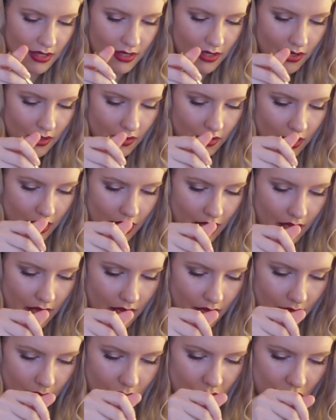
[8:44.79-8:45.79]
So I'm
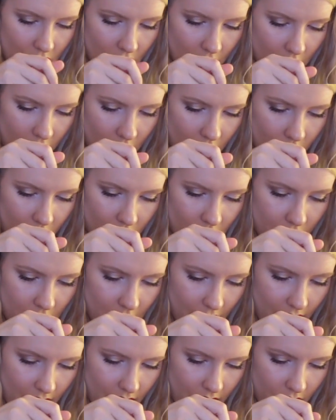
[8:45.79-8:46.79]
just gonna go to
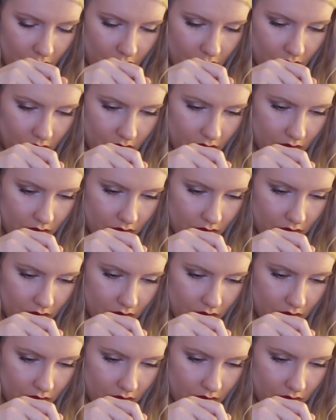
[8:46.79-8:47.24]
town